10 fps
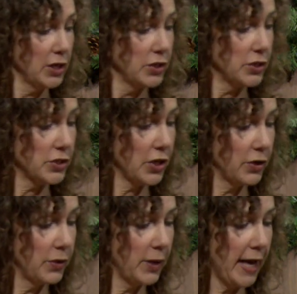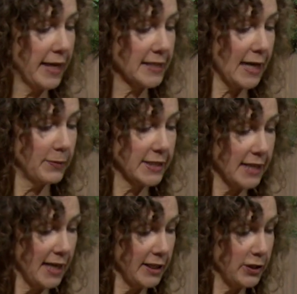So as I was
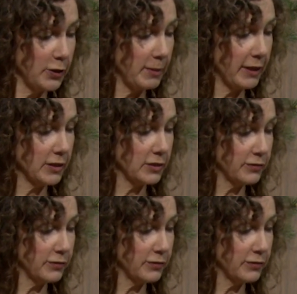telling you about these